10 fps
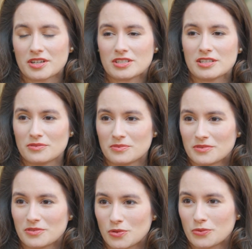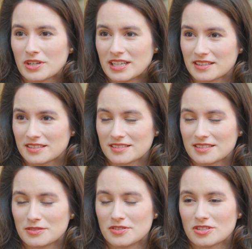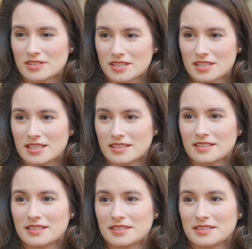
actually fulfilling this vision actually?